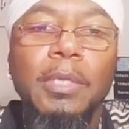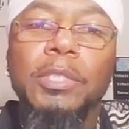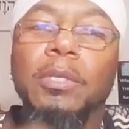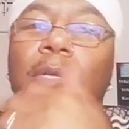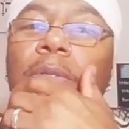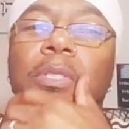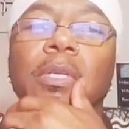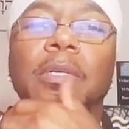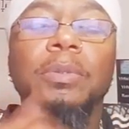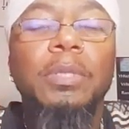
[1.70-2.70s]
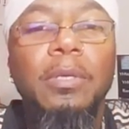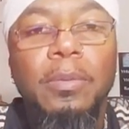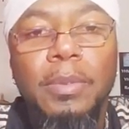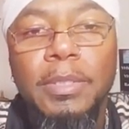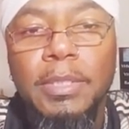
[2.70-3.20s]
Shalom, shalom,
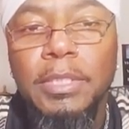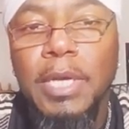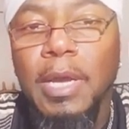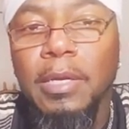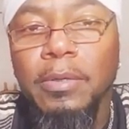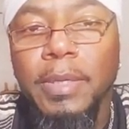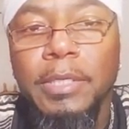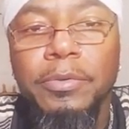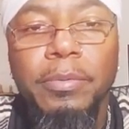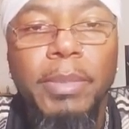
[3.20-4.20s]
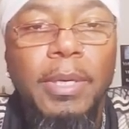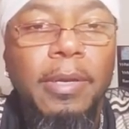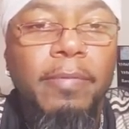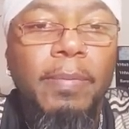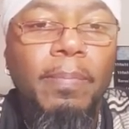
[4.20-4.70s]
shalom. This is Yael Ezra Ben
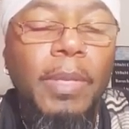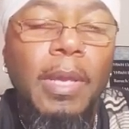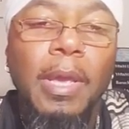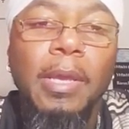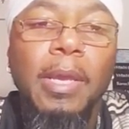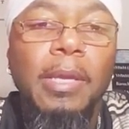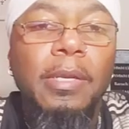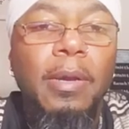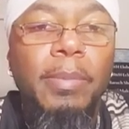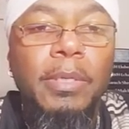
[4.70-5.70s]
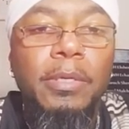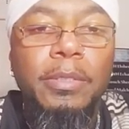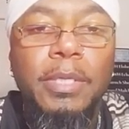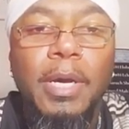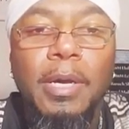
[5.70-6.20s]
Levy, aka Tommy
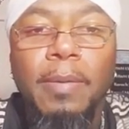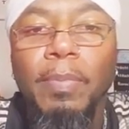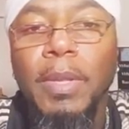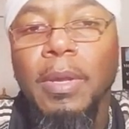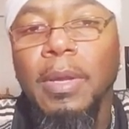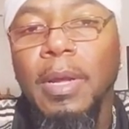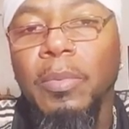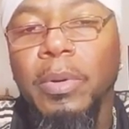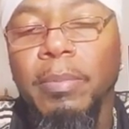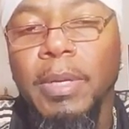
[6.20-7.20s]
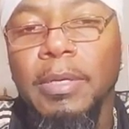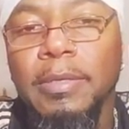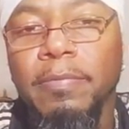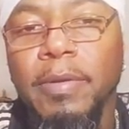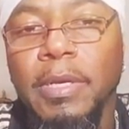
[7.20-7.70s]
Kurt Todd. And I want to make
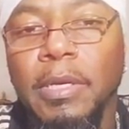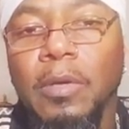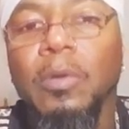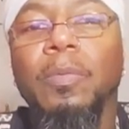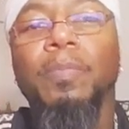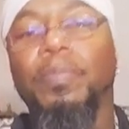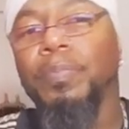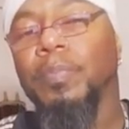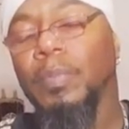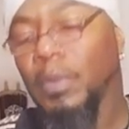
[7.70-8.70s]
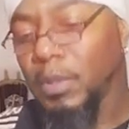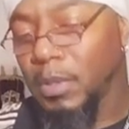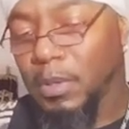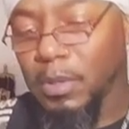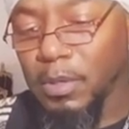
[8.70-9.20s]
this video
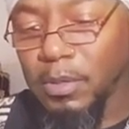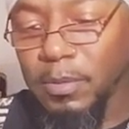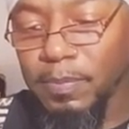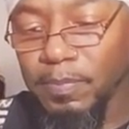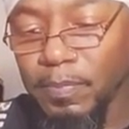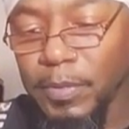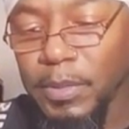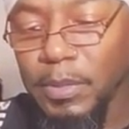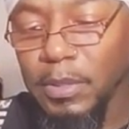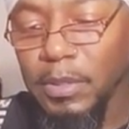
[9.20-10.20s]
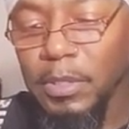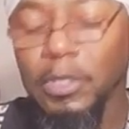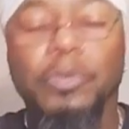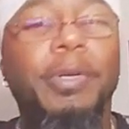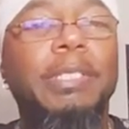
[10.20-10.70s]
um,
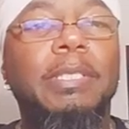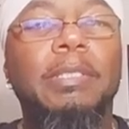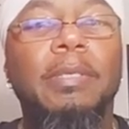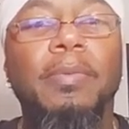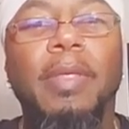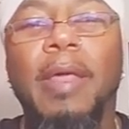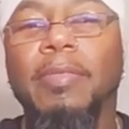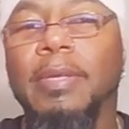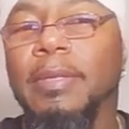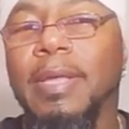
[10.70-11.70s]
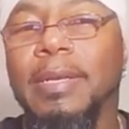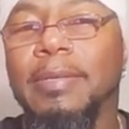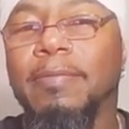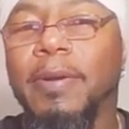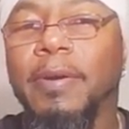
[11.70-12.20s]
addressing something that I think that
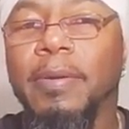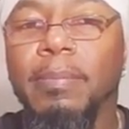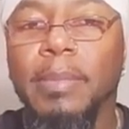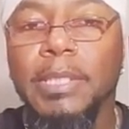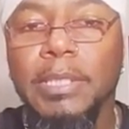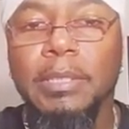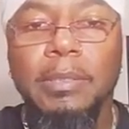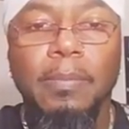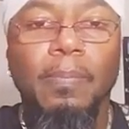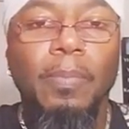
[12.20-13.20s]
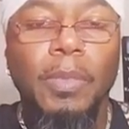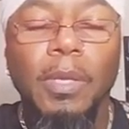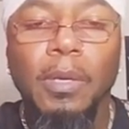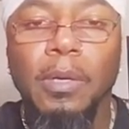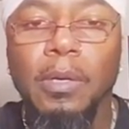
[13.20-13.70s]
is very missing
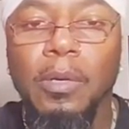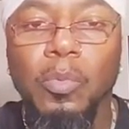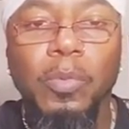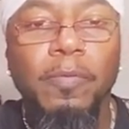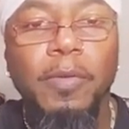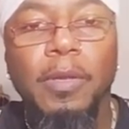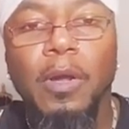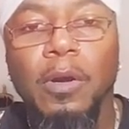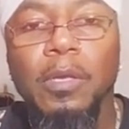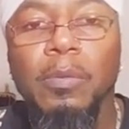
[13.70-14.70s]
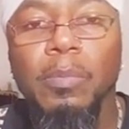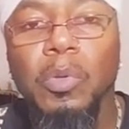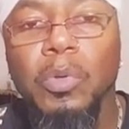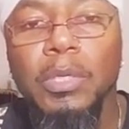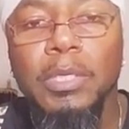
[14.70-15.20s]
um, within our
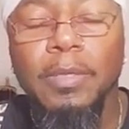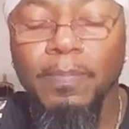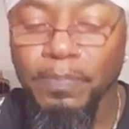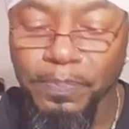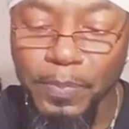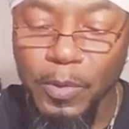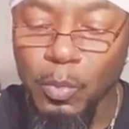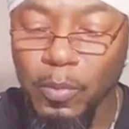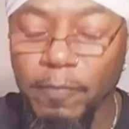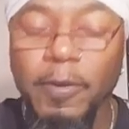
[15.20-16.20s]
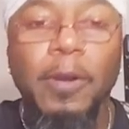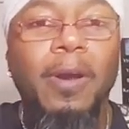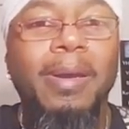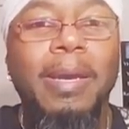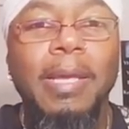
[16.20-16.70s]
community, within
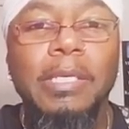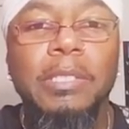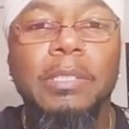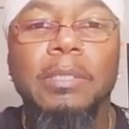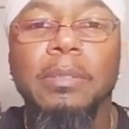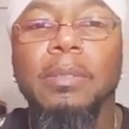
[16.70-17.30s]
our nation,